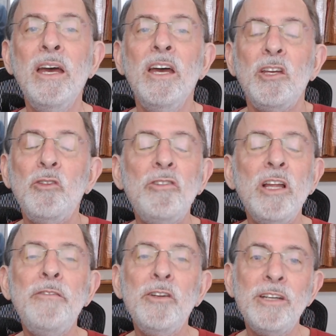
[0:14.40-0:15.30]
You
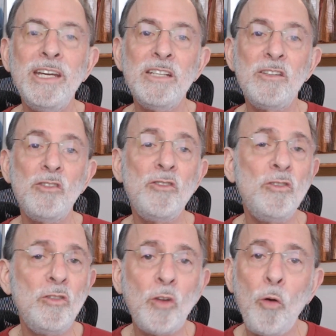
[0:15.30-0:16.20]
love your kids
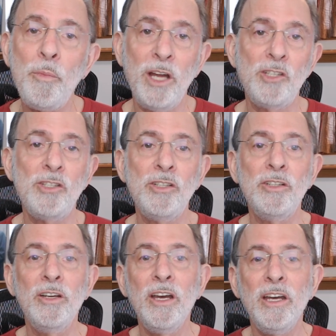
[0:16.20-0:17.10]
so much,
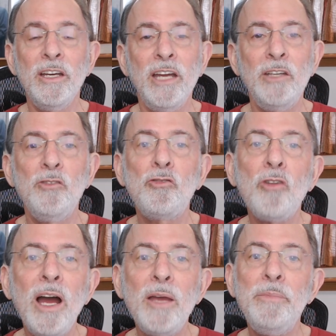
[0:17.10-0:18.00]
and you
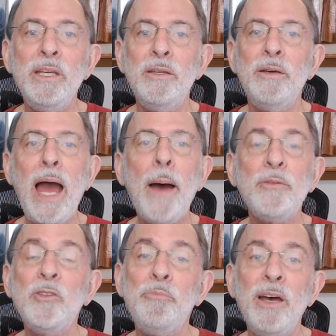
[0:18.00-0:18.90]
try and be the
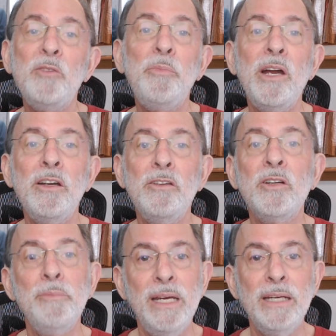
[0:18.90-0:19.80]
absolute best parent you
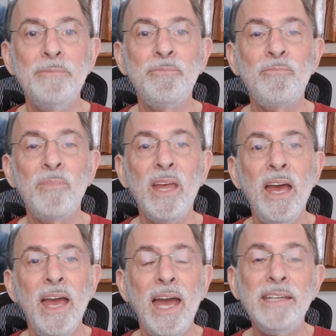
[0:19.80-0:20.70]
can be.
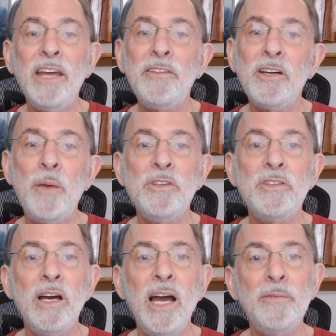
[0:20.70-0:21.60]
And yet there comes a
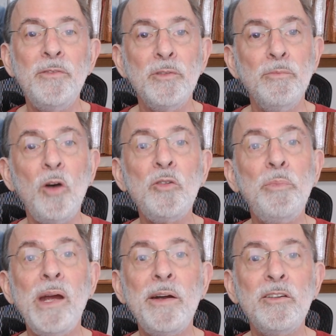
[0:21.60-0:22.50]
time for most
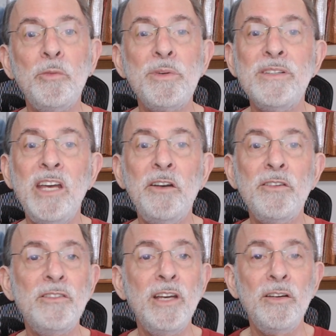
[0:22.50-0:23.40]
parents where we say to
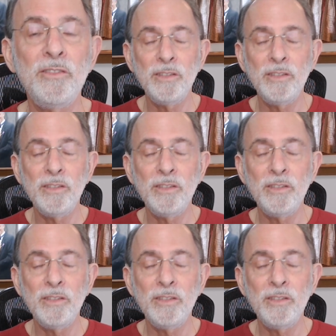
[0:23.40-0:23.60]
ourselves,